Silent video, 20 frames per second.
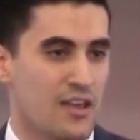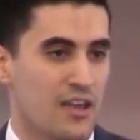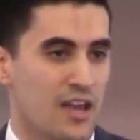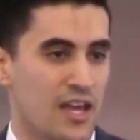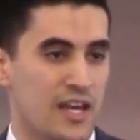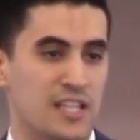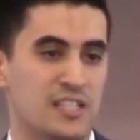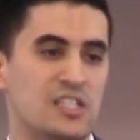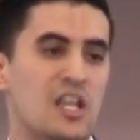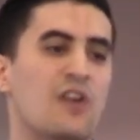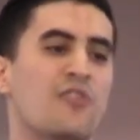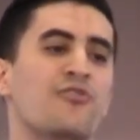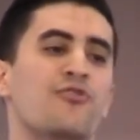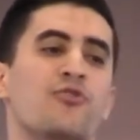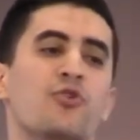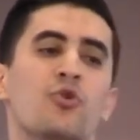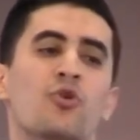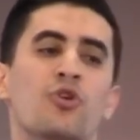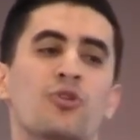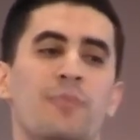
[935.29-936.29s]
And he's not
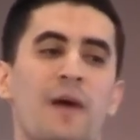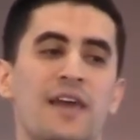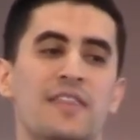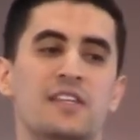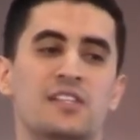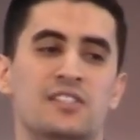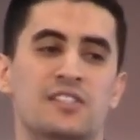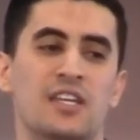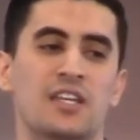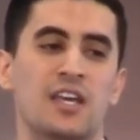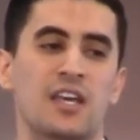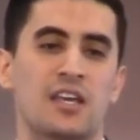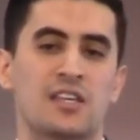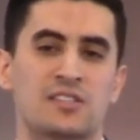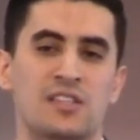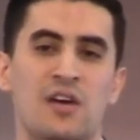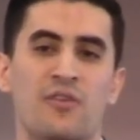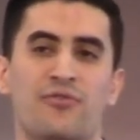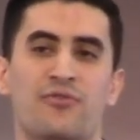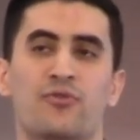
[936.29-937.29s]
fooled by the singing, he's
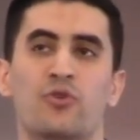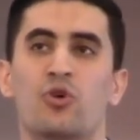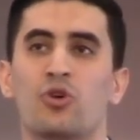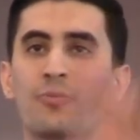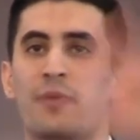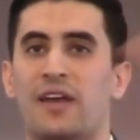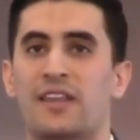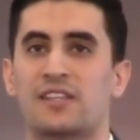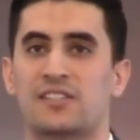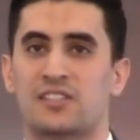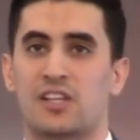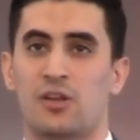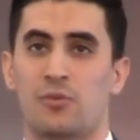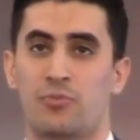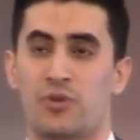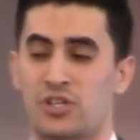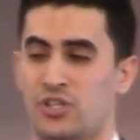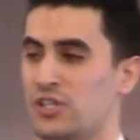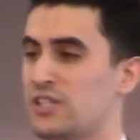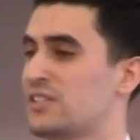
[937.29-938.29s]
not fooled by the
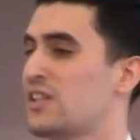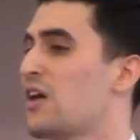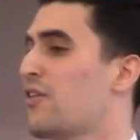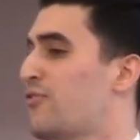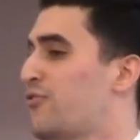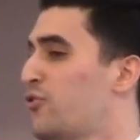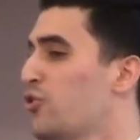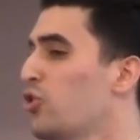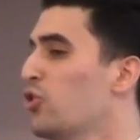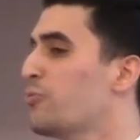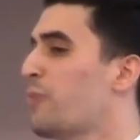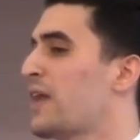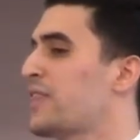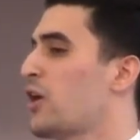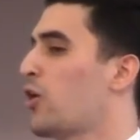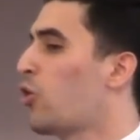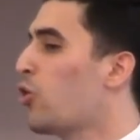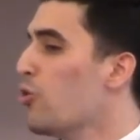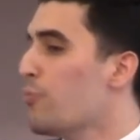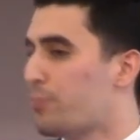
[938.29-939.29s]
celebration, he's not fooled by the
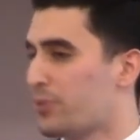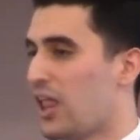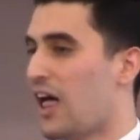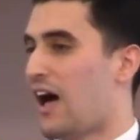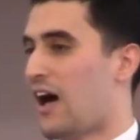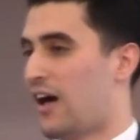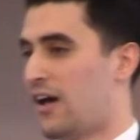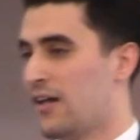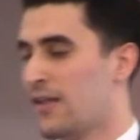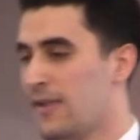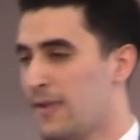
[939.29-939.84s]
hoopla.